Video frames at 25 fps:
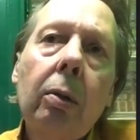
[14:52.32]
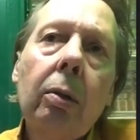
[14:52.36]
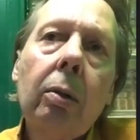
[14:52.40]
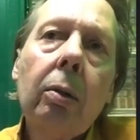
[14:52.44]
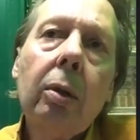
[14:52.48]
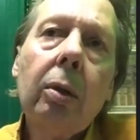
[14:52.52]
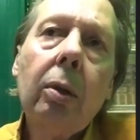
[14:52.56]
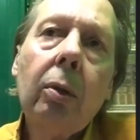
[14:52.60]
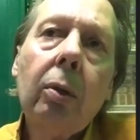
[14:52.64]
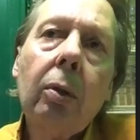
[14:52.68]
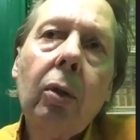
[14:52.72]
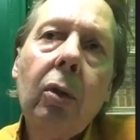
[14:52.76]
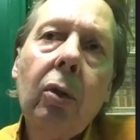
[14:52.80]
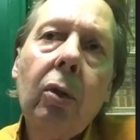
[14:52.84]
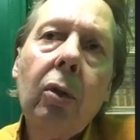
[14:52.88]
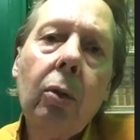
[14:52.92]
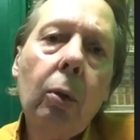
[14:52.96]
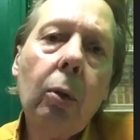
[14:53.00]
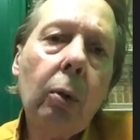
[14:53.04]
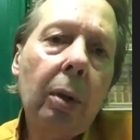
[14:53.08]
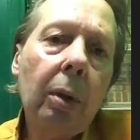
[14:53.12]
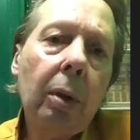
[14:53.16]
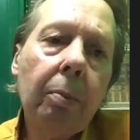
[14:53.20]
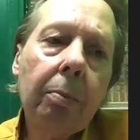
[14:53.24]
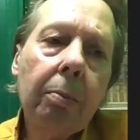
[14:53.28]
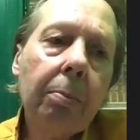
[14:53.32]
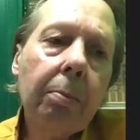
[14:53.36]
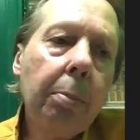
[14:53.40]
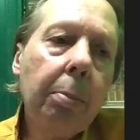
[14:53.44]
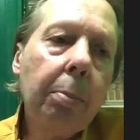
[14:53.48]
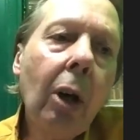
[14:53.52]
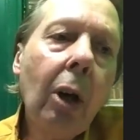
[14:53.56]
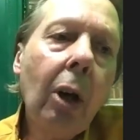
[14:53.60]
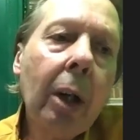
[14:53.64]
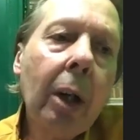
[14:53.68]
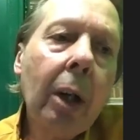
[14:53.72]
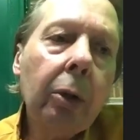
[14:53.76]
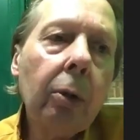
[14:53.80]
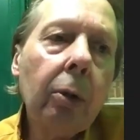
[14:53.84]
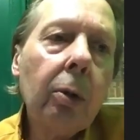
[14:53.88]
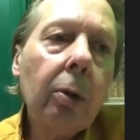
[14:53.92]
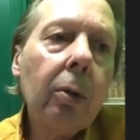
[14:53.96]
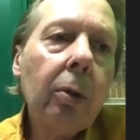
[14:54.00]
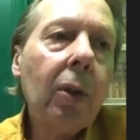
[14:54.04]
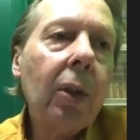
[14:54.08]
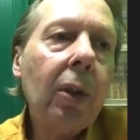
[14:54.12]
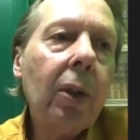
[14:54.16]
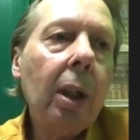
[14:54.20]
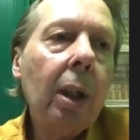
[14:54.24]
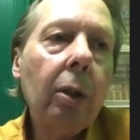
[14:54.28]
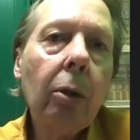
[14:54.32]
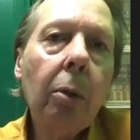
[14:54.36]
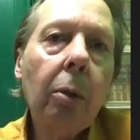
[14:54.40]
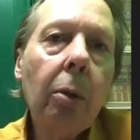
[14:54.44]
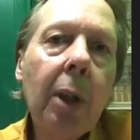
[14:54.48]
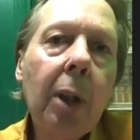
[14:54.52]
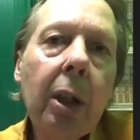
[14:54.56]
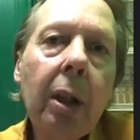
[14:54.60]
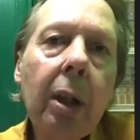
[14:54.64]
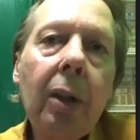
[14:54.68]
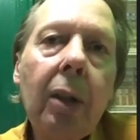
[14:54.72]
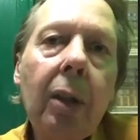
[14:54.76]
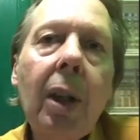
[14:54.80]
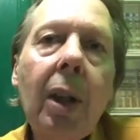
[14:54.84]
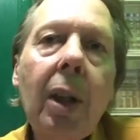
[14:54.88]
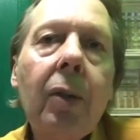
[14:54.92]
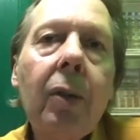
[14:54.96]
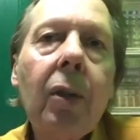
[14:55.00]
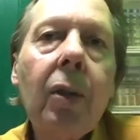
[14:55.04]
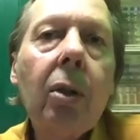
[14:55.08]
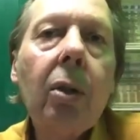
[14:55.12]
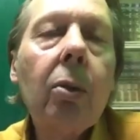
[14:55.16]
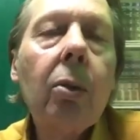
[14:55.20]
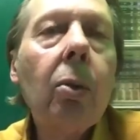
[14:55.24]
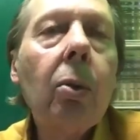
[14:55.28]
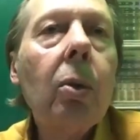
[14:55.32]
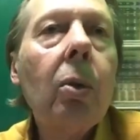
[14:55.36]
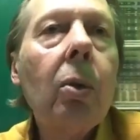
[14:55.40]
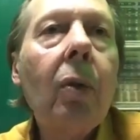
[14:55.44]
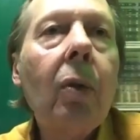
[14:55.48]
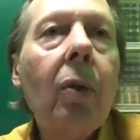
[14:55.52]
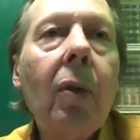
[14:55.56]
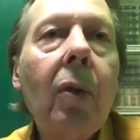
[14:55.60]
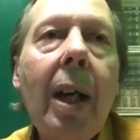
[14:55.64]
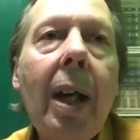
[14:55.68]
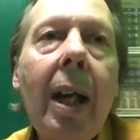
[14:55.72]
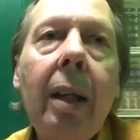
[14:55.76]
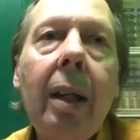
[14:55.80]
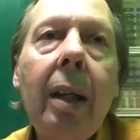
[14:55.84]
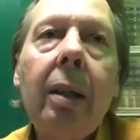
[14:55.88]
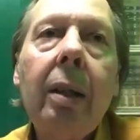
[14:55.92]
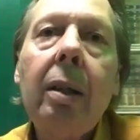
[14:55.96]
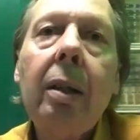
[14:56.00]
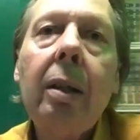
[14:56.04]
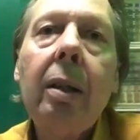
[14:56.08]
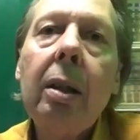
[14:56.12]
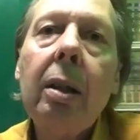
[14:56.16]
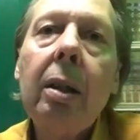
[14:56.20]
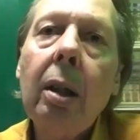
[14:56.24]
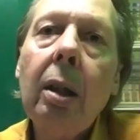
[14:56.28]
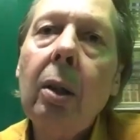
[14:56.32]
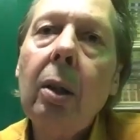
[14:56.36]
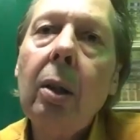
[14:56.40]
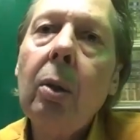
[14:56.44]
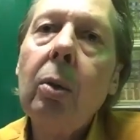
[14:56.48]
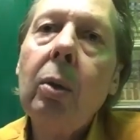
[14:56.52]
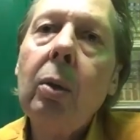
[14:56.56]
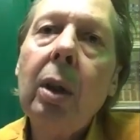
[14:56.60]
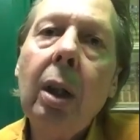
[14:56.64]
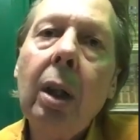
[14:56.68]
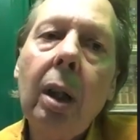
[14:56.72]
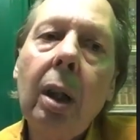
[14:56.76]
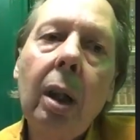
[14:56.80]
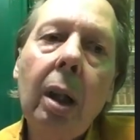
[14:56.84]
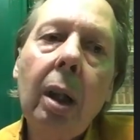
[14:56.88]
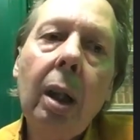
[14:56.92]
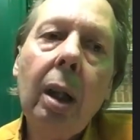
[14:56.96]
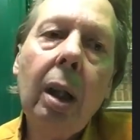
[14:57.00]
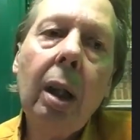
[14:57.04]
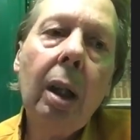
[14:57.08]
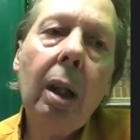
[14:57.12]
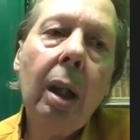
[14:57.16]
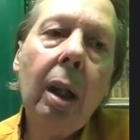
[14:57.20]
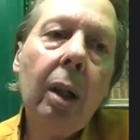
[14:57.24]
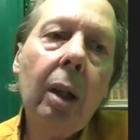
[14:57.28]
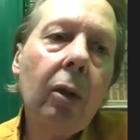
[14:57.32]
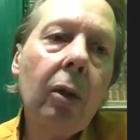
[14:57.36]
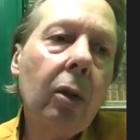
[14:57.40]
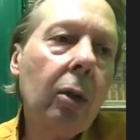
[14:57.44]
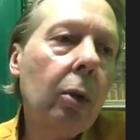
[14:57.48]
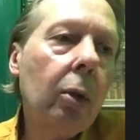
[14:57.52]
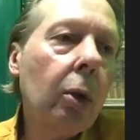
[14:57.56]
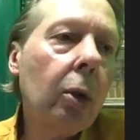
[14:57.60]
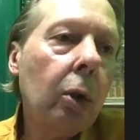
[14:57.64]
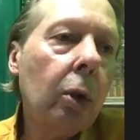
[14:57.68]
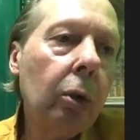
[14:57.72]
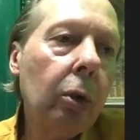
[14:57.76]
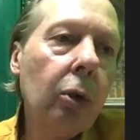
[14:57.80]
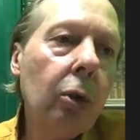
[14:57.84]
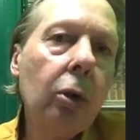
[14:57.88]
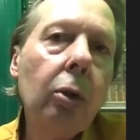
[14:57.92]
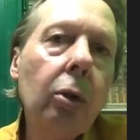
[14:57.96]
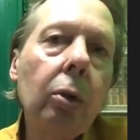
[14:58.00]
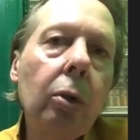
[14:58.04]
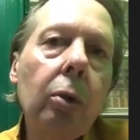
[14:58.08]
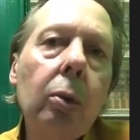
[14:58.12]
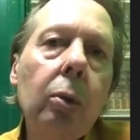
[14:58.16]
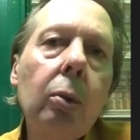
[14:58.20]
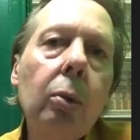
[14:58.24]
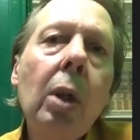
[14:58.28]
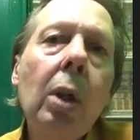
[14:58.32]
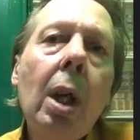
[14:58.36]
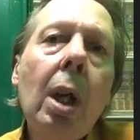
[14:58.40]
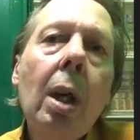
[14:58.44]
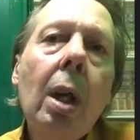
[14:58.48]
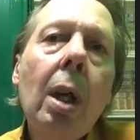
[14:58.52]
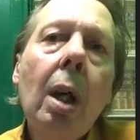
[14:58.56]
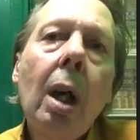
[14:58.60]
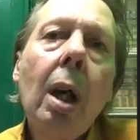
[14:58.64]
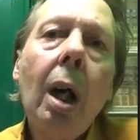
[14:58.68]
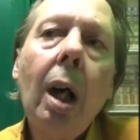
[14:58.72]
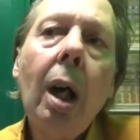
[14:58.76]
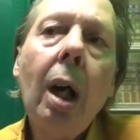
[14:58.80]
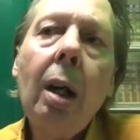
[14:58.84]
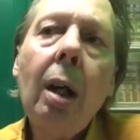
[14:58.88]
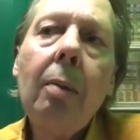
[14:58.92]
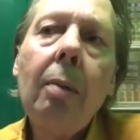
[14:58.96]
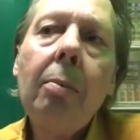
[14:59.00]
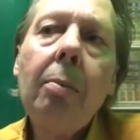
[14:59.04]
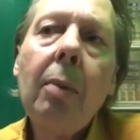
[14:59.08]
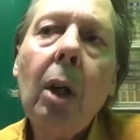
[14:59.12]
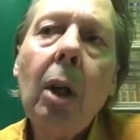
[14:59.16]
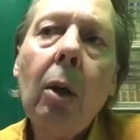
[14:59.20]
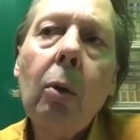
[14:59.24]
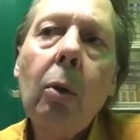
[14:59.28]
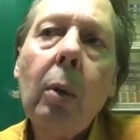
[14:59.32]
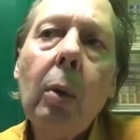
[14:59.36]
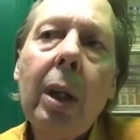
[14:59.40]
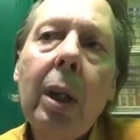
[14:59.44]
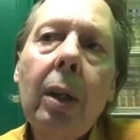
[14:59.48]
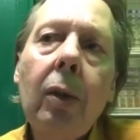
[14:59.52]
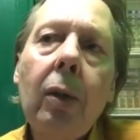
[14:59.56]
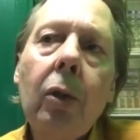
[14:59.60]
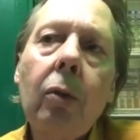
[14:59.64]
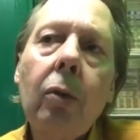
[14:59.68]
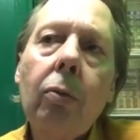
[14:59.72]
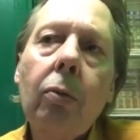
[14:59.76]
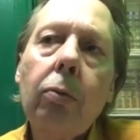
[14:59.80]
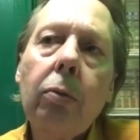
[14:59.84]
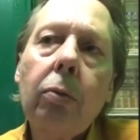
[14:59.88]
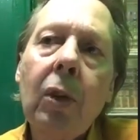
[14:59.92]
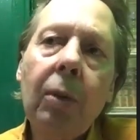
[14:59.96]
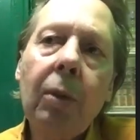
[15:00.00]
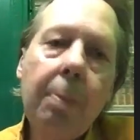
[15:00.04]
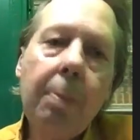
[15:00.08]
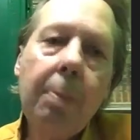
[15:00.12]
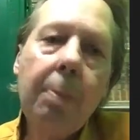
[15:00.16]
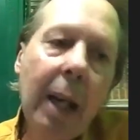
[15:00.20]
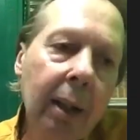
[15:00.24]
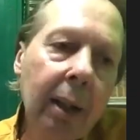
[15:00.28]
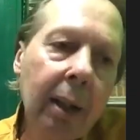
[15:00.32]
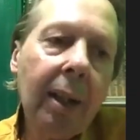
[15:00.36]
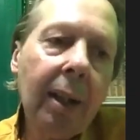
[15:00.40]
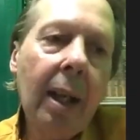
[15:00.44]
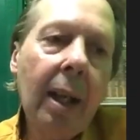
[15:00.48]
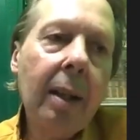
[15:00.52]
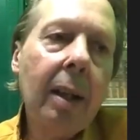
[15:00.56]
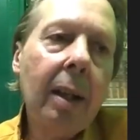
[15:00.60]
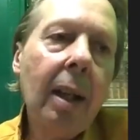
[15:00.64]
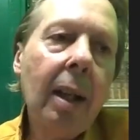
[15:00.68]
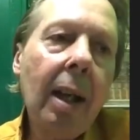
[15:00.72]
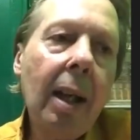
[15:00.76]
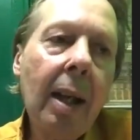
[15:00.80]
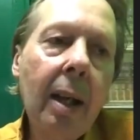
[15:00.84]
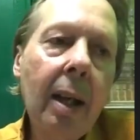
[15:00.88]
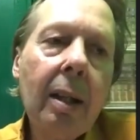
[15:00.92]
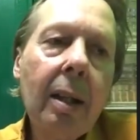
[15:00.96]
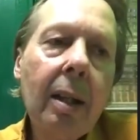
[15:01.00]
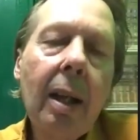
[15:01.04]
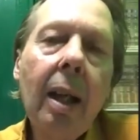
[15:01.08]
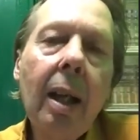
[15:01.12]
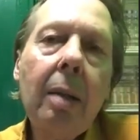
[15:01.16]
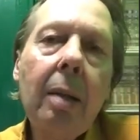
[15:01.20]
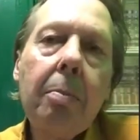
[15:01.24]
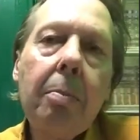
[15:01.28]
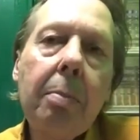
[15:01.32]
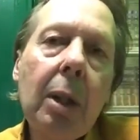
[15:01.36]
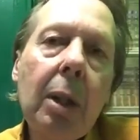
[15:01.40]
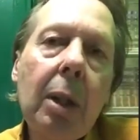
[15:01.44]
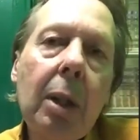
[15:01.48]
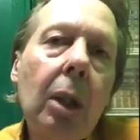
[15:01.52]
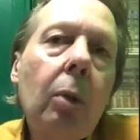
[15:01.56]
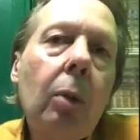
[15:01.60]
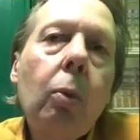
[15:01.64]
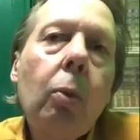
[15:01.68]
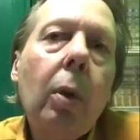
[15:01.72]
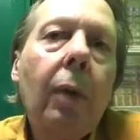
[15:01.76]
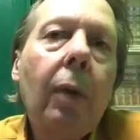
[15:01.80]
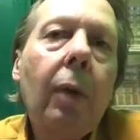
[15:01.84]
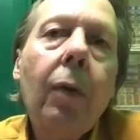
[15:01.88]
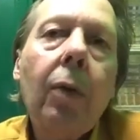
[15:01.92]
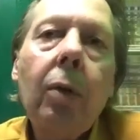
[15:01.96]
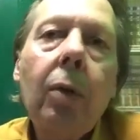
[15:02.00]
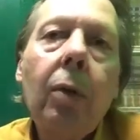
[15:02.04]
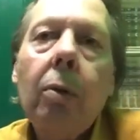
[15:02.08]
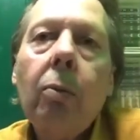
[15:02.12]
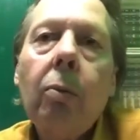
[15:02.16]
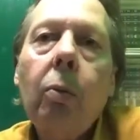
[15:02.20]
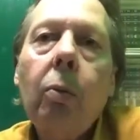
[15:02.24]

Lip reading: your student partners and your buddies at school that, it's good to always respect and be with